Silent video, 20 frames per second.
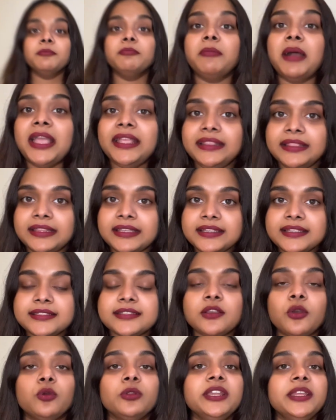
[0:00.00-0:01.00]
Mind this,
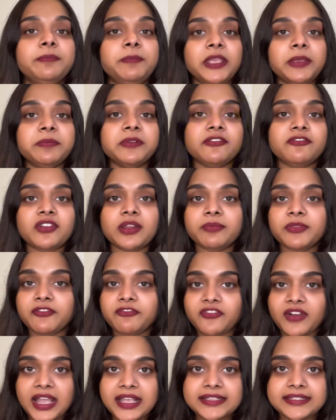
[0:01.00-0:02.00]
only people from the
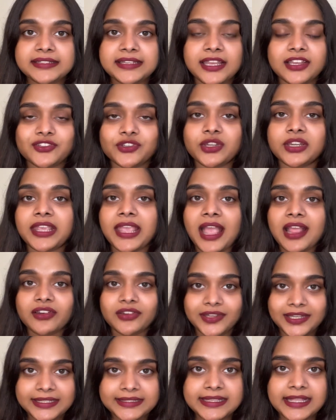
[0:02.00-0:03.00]
fire station can
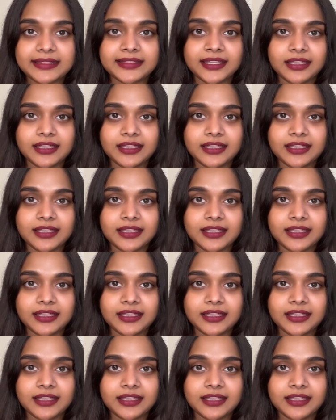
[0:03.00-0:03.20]
reset the